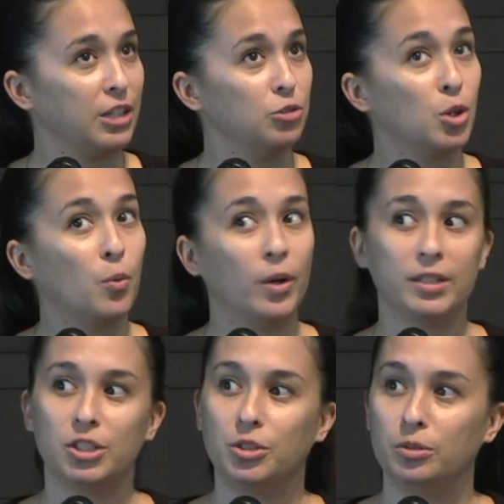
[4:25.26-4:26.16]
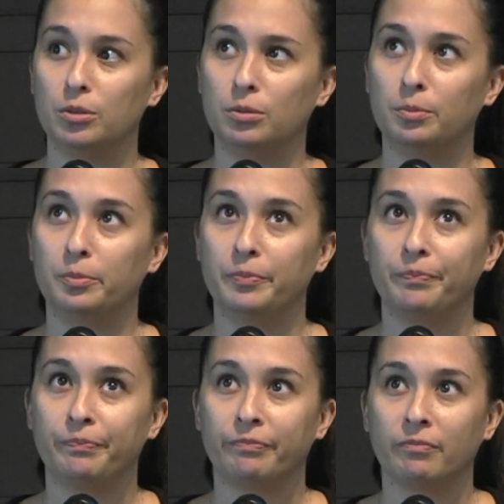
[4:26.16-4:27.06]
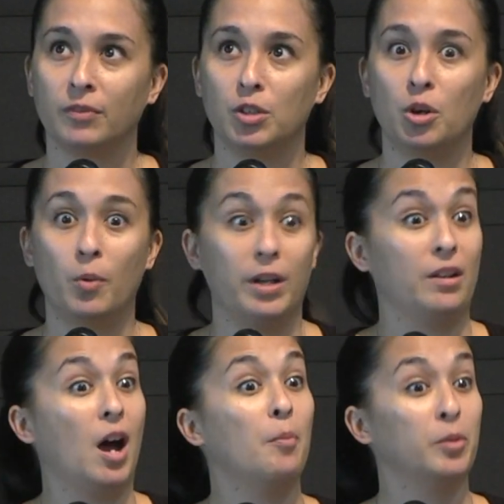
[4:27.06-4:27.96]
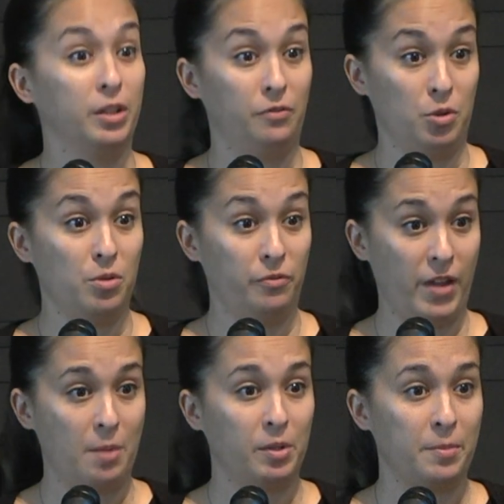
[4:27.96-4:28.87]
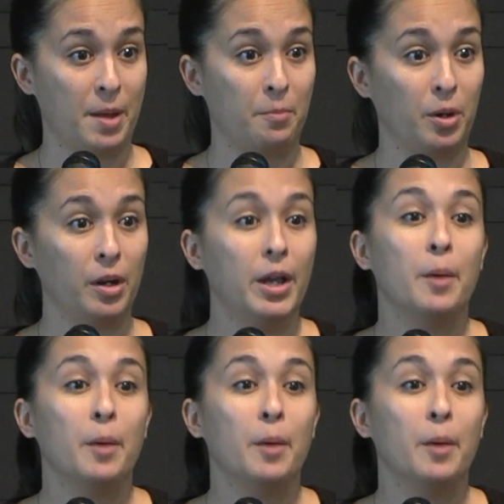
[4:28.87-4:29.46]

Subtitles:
you don't want to not believe your own family member,